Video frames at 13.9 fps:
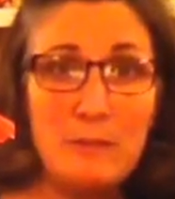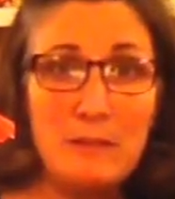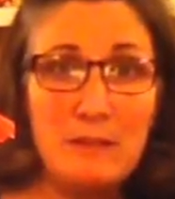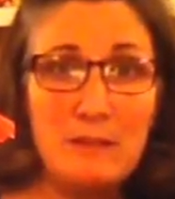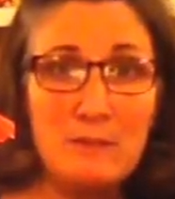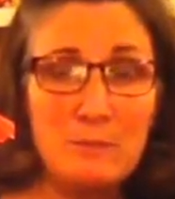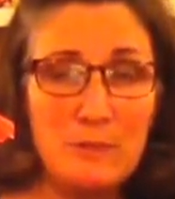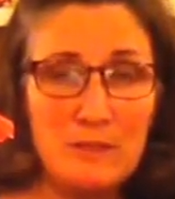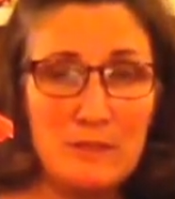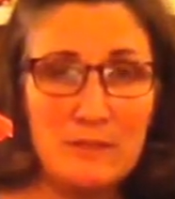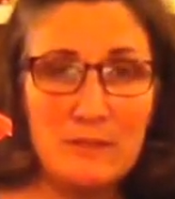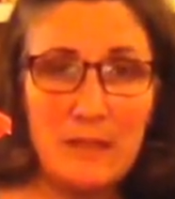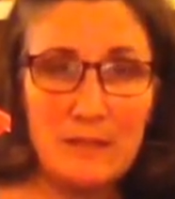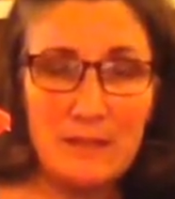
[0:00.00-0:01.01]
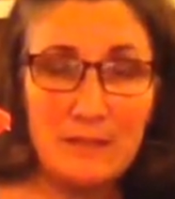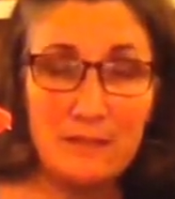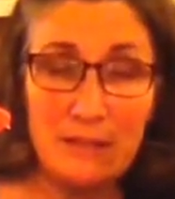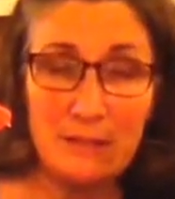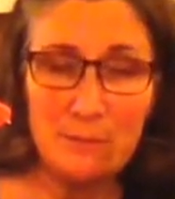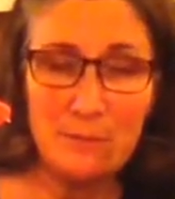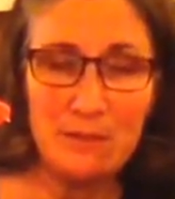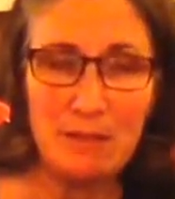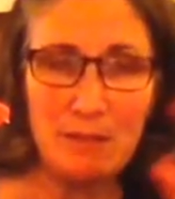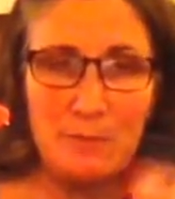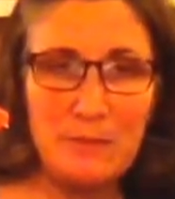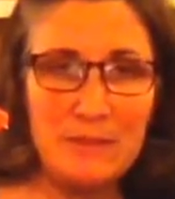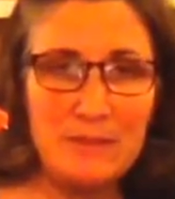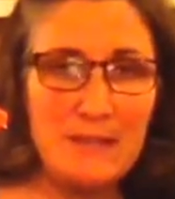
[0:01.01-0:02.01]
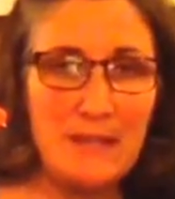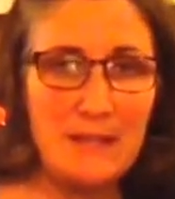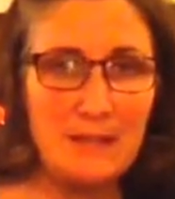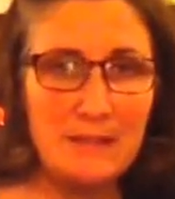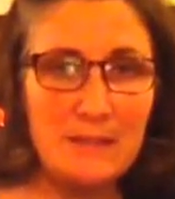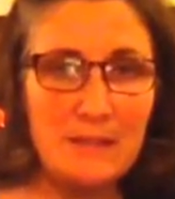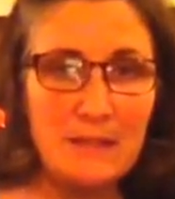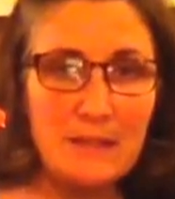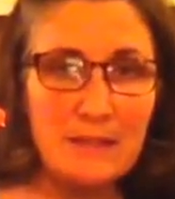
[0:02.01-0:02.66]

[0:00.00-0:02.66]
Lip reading: because once enlightenment had been attained,